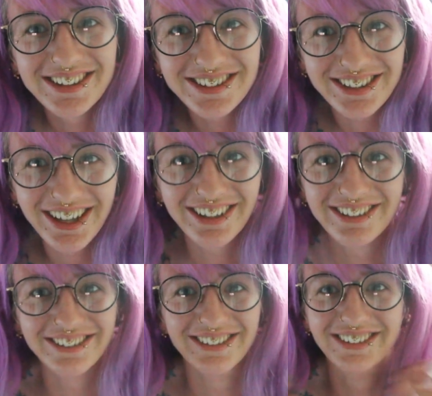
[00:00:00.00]

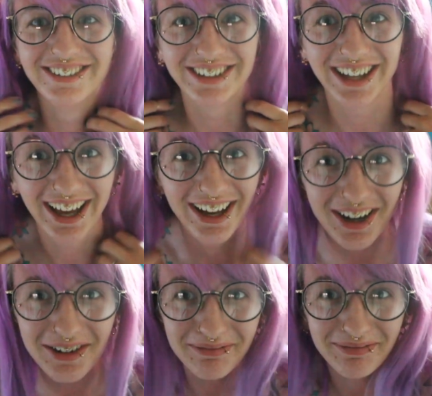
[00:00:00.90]
So,
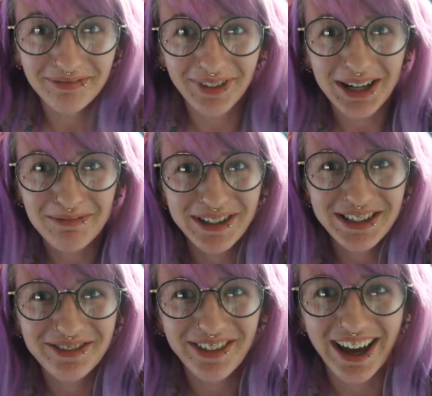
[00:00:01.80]
I'm really
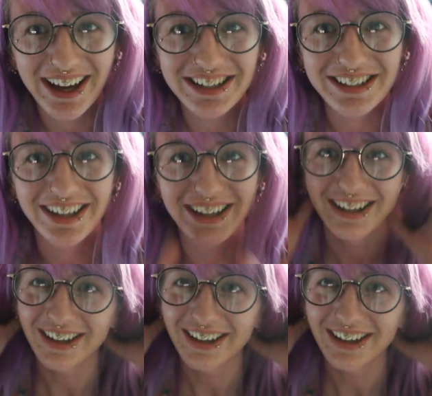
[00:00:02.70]
pleased with it actually.